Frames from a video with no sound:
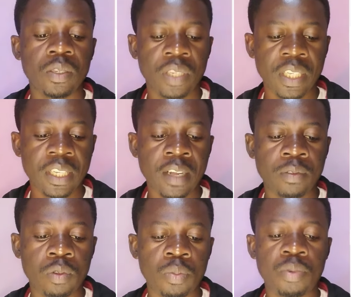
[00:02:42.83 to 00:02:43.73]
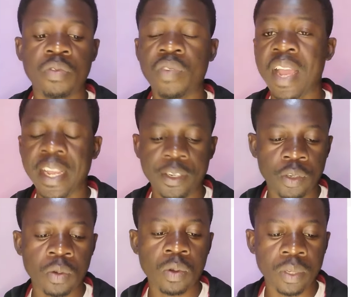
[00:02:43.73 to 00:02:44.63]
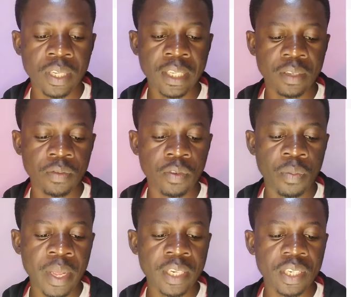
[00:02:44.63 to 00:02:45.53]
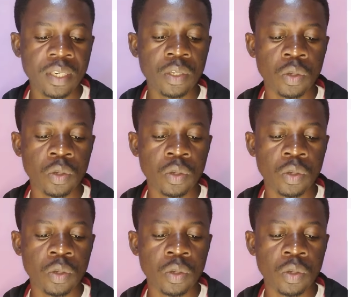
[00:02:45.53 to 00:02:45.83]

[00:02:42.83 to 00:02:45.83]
you just have to provide your contact information,